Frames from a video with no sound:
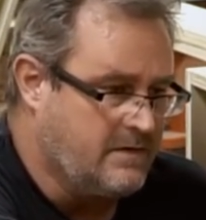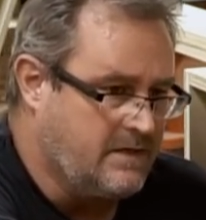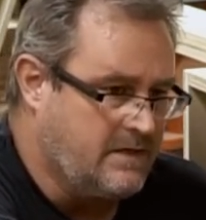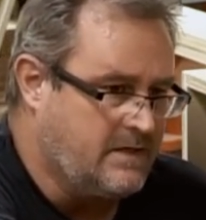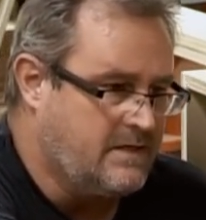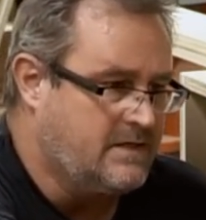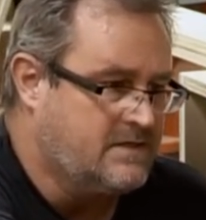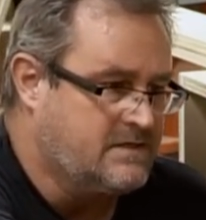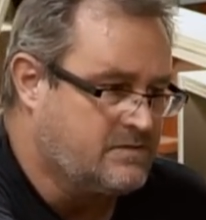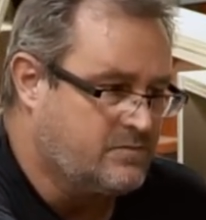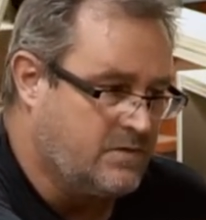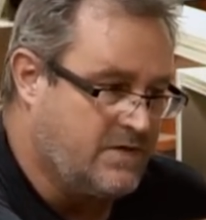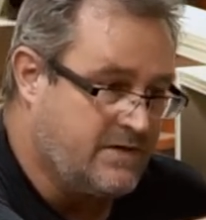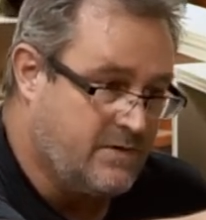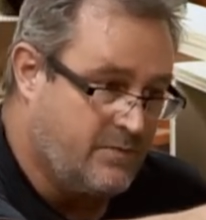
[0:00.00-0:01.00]
is
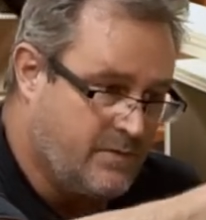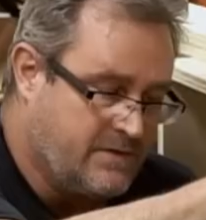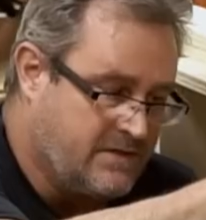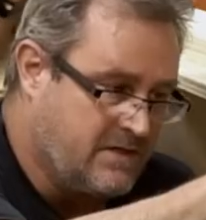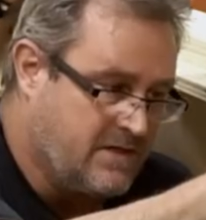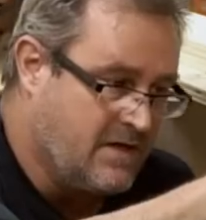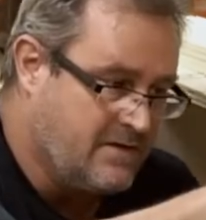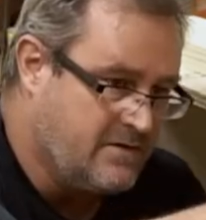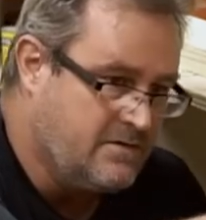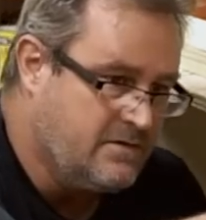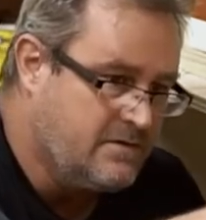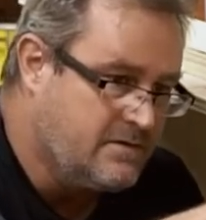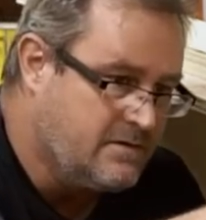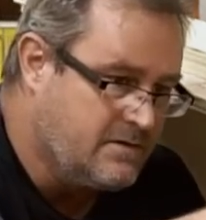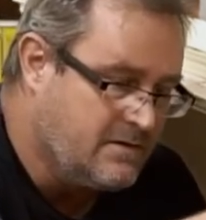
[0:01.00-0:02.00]
when you put the other
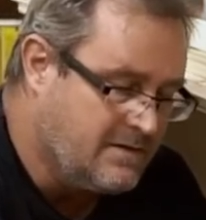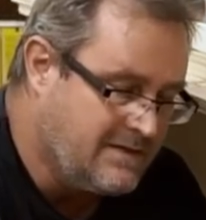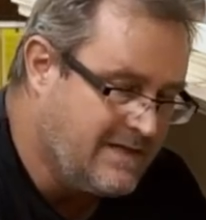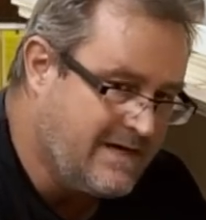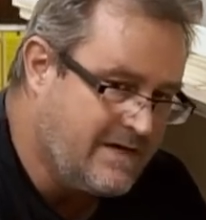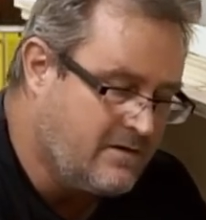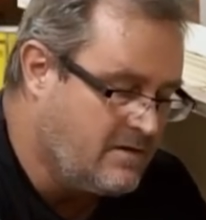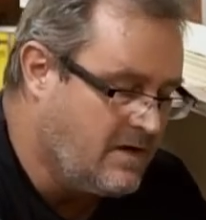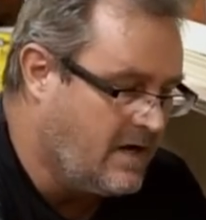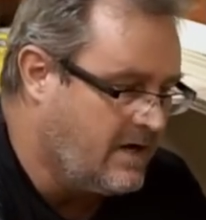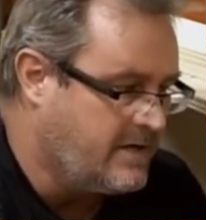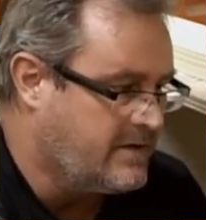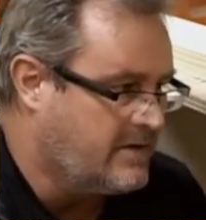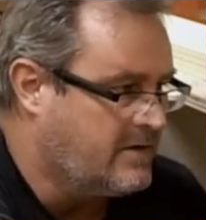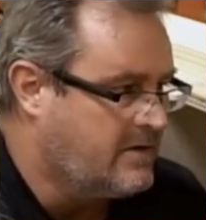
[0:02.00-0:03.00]
layer on
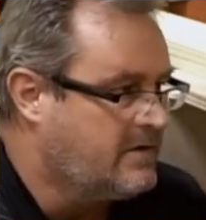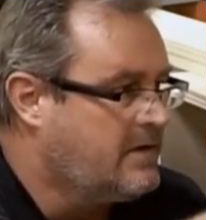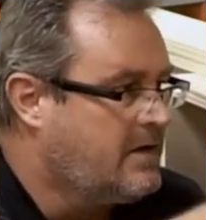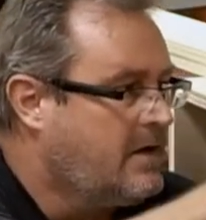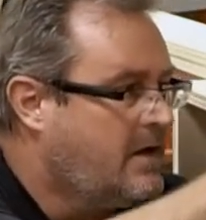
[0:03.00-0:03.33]
here,